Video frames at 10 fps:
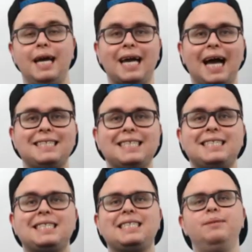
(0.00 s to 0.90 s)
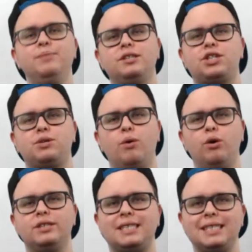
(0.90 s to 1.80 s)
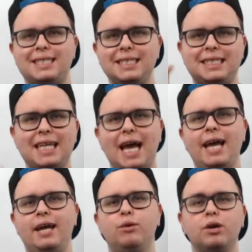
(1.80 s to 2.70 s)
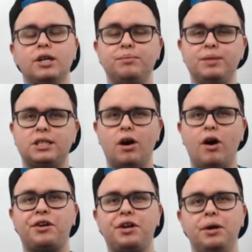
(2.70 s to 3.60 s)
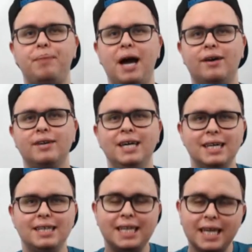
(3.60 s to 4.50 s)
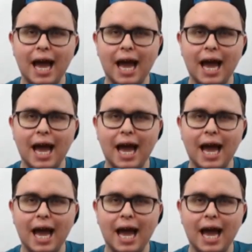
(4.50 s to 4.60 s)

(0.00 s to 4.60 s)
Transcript: Hey guys, this is Seatman Sports, and today we're going to be talking about the